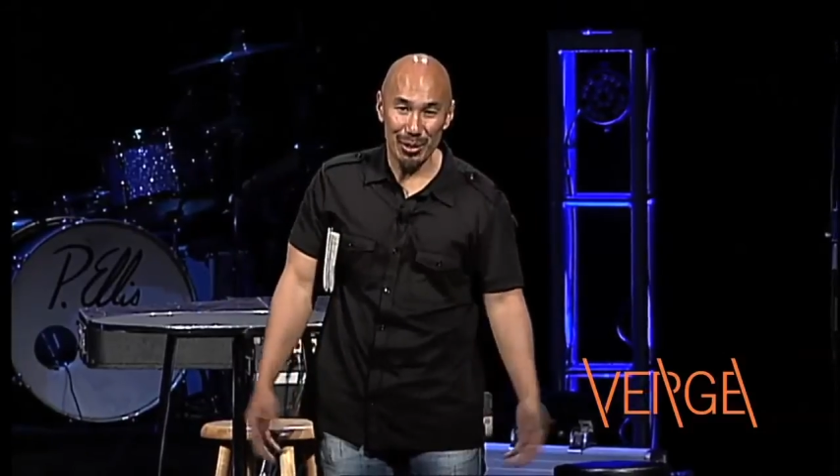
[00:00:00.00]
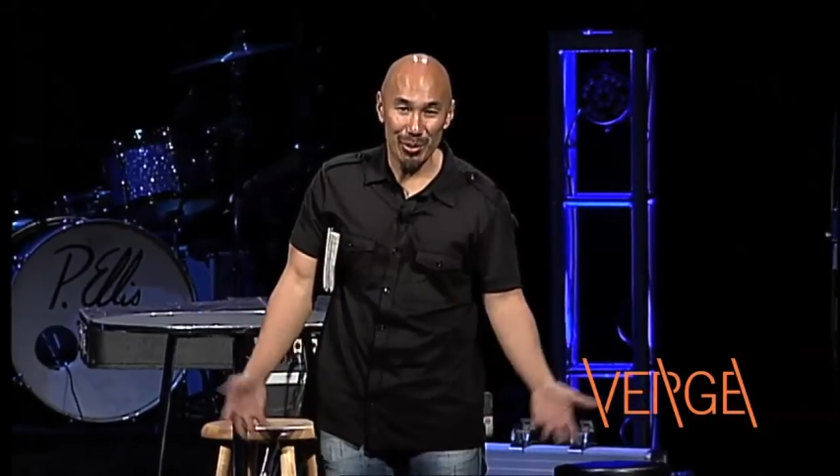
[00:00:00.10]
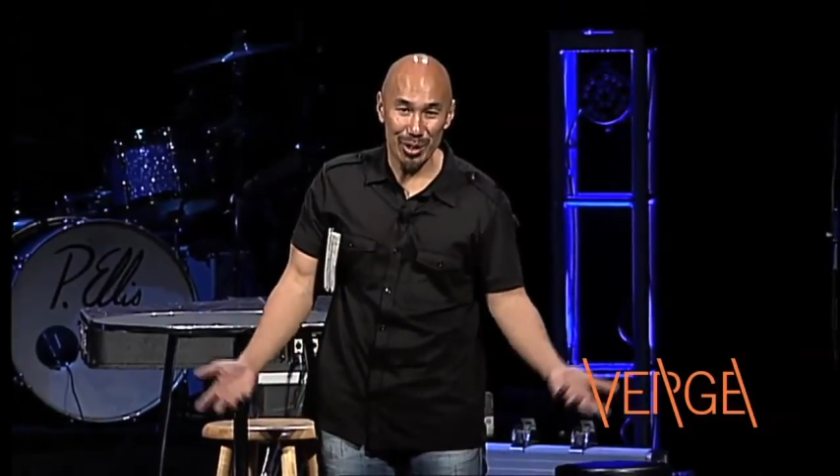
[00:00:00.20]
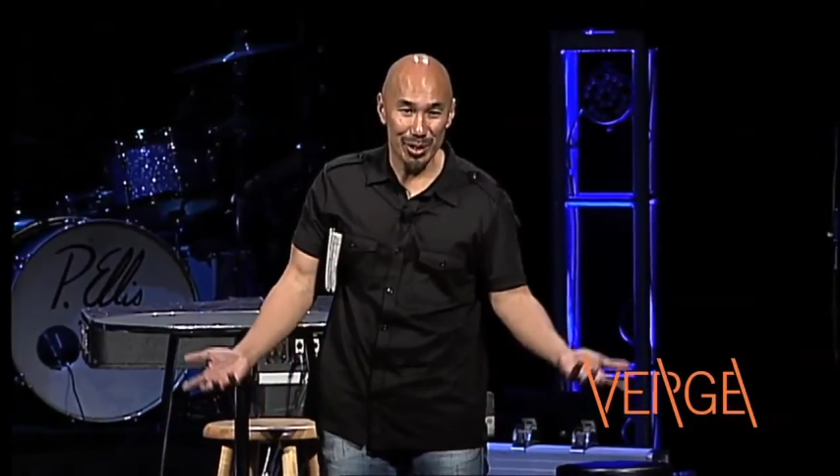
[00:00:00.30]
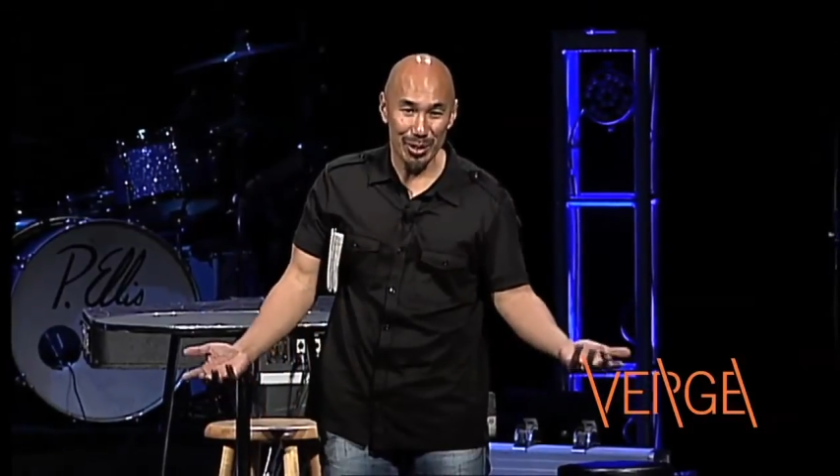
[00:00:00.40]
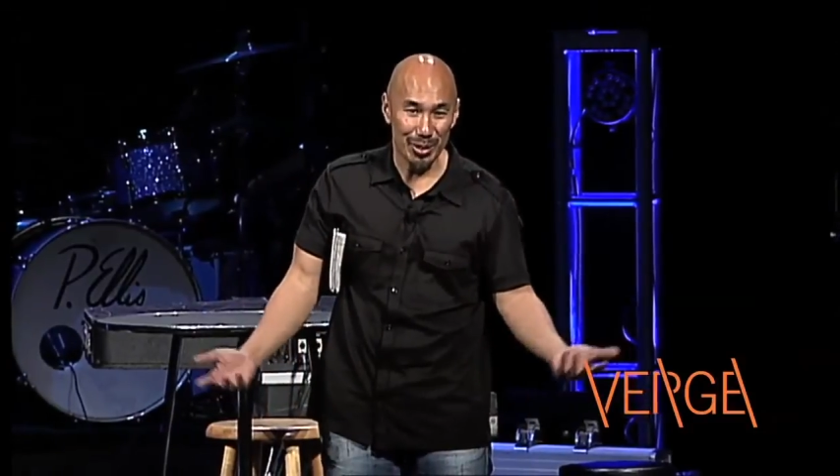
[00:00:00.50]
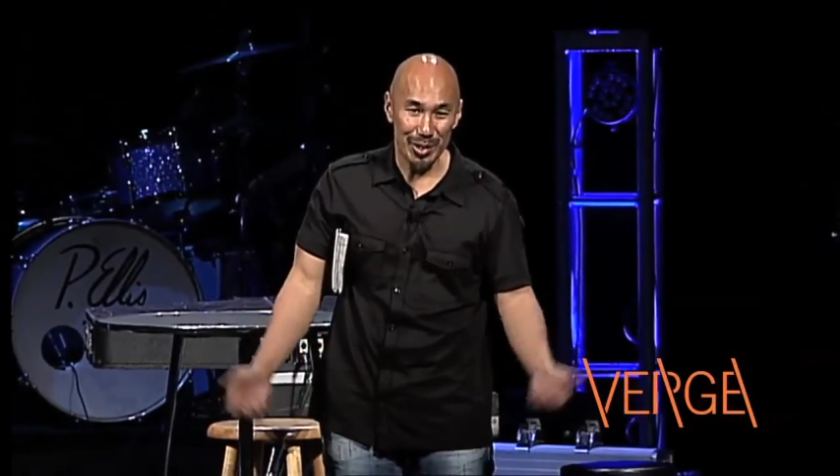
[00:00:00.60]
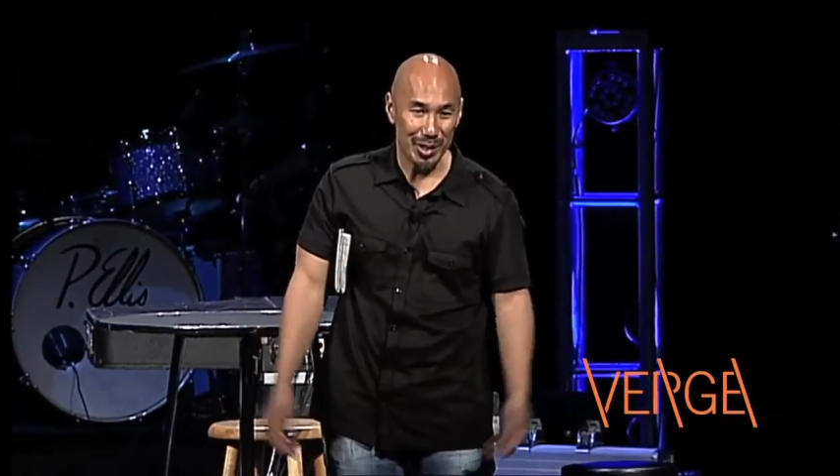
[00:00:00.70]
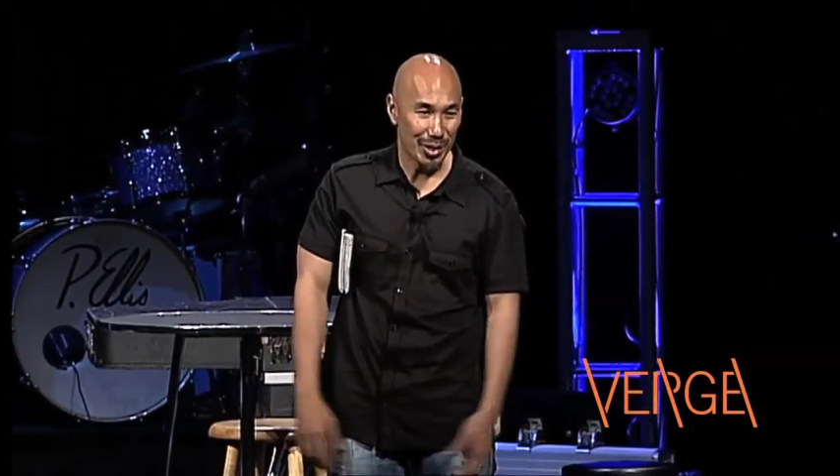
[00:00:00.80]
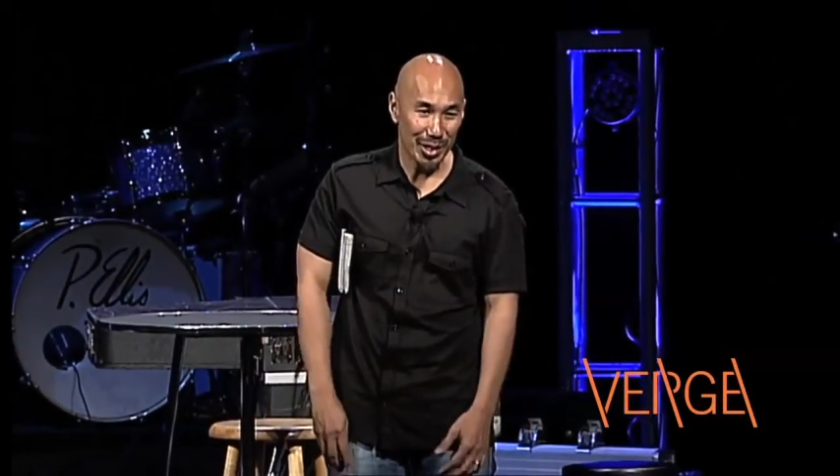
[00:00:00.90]
I want to do
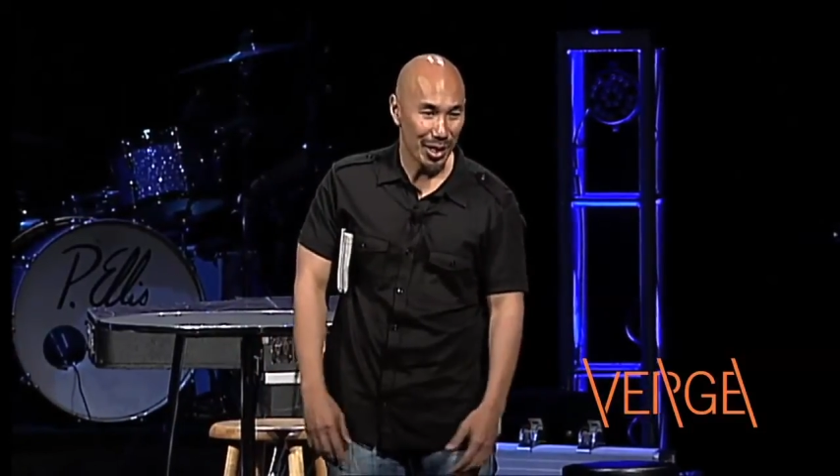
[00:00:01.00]
is another